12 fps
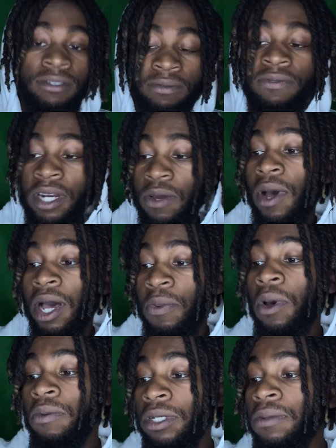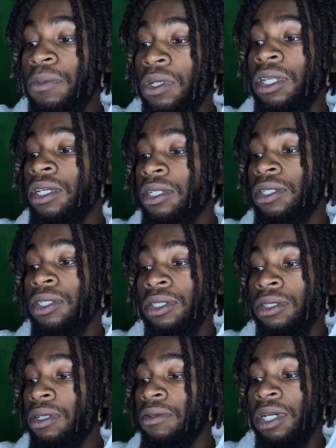Fetty Wap up with your music.
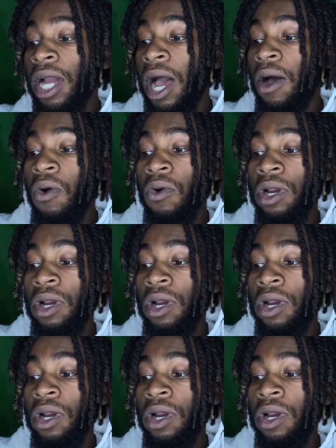I don't care how old,